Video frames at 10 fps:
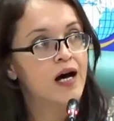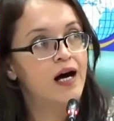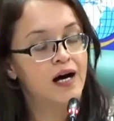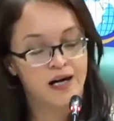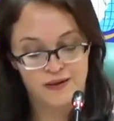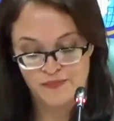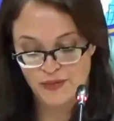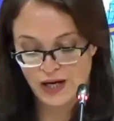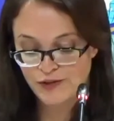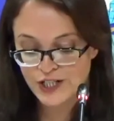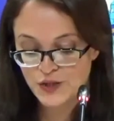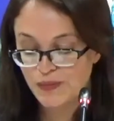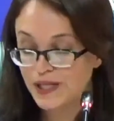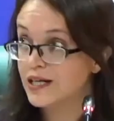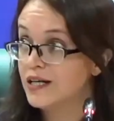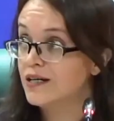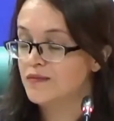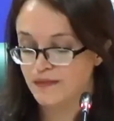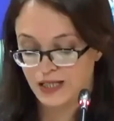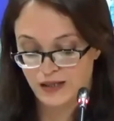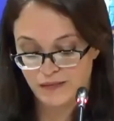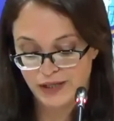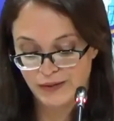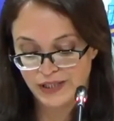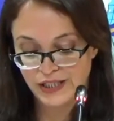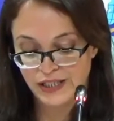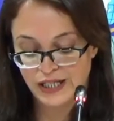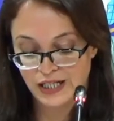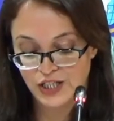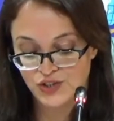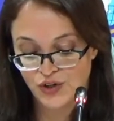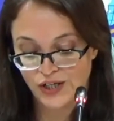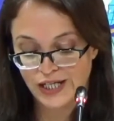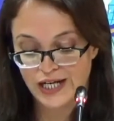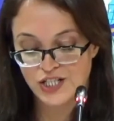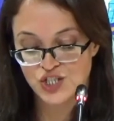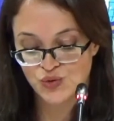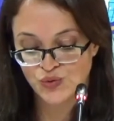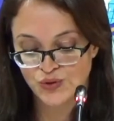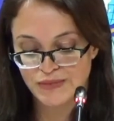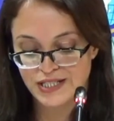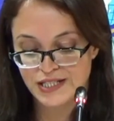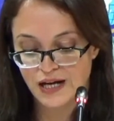Our first speaker may be joining us soon, Mr.